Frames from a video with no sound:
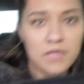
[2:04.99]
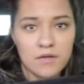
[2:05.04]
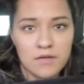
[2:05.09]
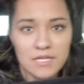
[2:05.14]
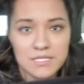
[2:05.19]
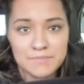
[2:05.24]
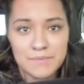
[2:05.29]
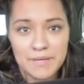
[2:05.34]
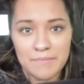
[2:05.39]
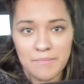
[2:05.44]

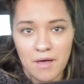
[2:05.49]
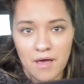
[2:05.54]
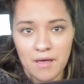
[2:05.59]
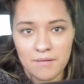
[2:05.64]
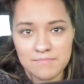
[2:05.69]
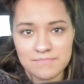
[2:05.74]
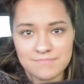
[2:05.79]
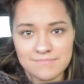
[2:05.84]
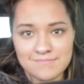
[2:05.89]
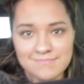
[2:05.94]
That's my
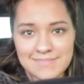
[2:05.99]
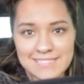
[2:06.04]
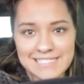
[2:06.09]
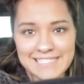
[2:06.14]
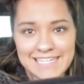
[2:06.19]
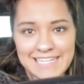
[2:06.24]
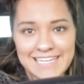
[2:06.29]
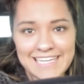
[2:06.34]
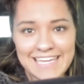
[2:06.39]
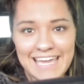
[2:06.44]
mom. She's
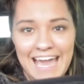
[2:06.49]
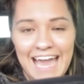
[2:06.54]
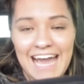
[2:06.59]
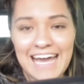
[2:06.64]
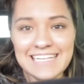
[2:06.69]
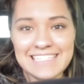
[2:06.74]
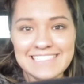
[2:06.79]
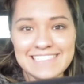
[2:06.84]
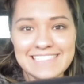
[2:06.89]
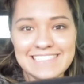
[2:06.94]
getting
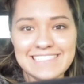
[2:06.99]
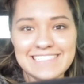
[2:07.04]
gas.